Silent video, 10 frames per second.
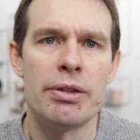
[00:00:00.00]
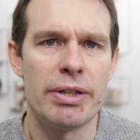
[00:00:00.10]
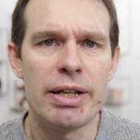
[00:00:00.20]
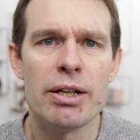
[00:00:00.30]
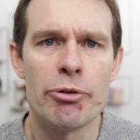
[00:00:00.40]

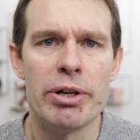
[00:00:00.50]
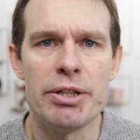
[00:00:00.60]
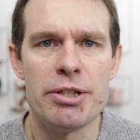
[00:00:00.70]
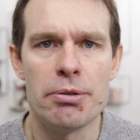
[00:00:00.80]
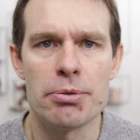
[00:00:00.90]
They didn't
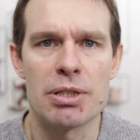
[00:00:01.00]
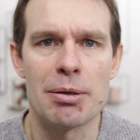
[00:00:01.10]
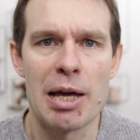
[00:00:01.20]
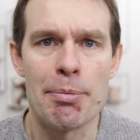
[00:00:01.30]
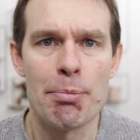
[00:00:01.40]
really use
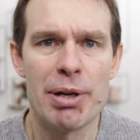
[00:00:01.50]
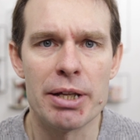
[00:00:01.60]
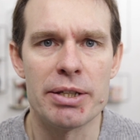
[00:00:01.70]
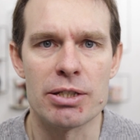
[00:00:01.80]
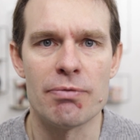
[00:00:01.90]
the
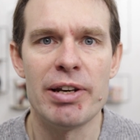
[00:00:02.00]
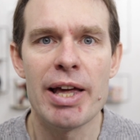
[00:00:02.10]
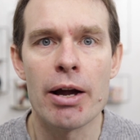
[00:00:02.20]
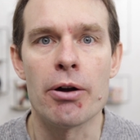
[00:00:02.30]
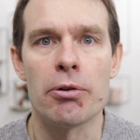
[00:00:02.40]
capabilities of
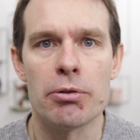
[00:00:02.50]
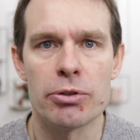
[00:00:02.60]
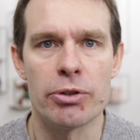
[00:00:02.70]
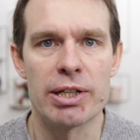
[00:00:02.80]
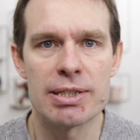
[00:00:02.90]
Lego
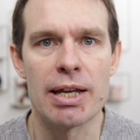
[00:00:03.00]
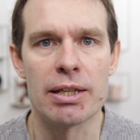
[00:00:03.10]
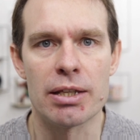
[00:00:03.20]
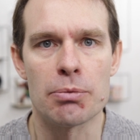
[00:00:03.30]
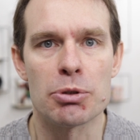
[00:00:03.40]
to the
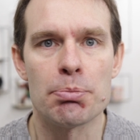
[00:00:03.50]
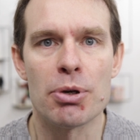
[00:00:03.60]
extent that was